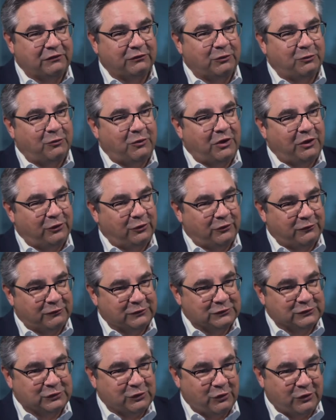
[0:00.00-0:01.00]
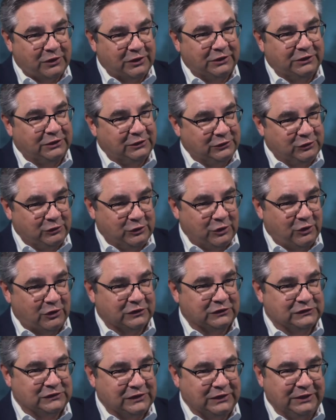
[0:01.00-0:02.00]
of the Waldorf Astoria in New
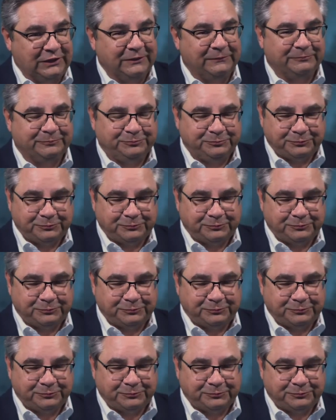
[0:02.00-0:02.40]
York City.